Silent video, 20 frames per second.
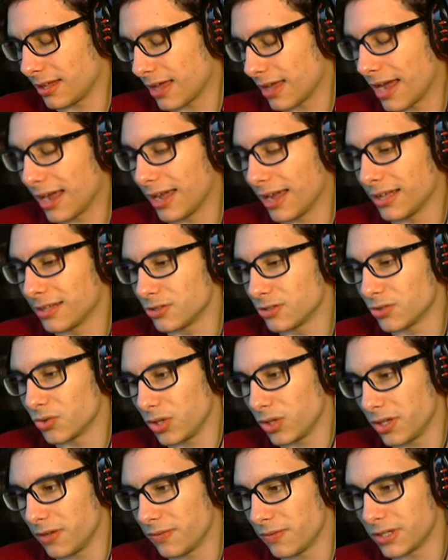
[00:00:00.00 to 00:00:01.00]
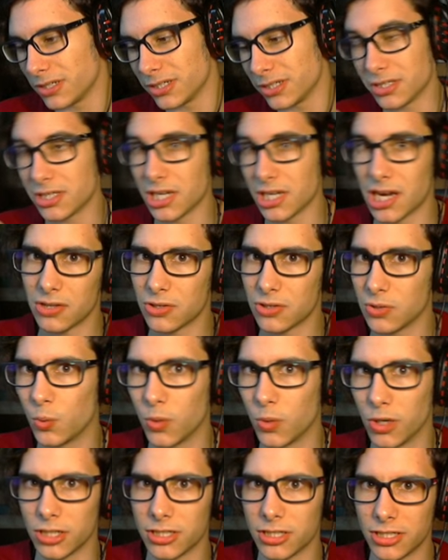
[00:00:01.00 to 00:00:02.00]
I had to even start to
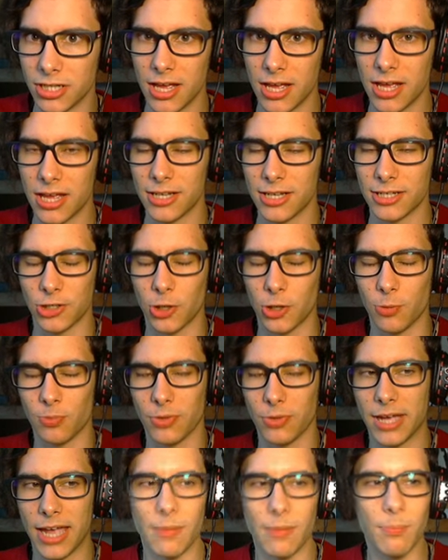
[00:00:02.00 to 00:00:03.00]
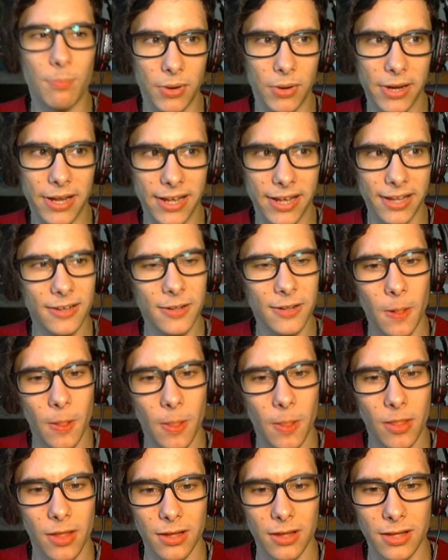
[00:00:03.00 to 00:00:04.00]
watch some gameplay
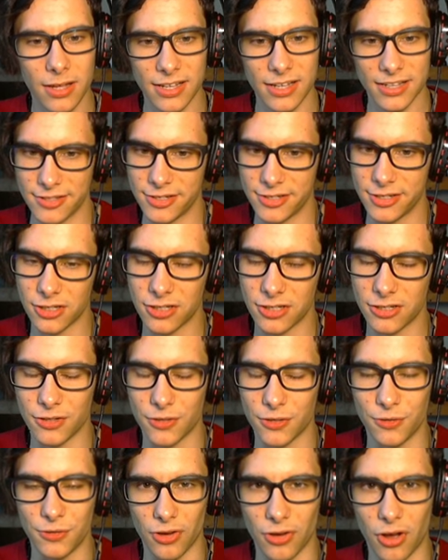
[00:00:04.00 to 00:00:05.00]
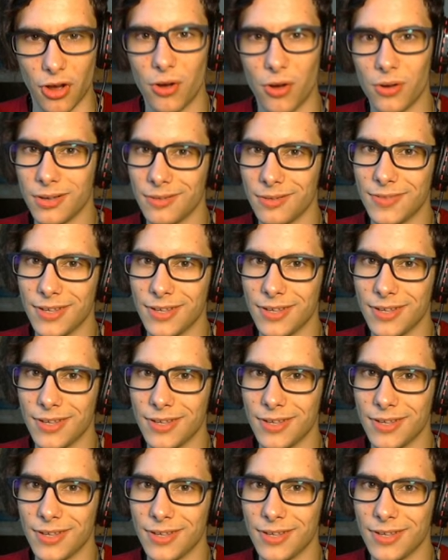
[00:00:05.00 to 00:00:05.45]
just to know if